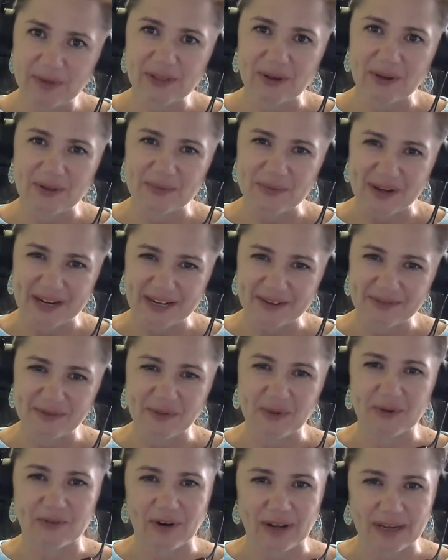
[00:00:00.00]
loan money
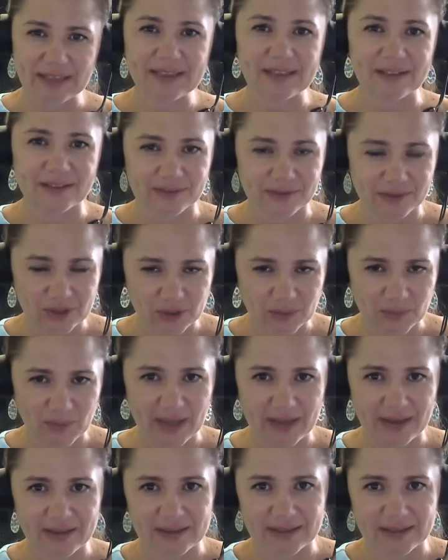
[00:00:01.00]
for, right? To pay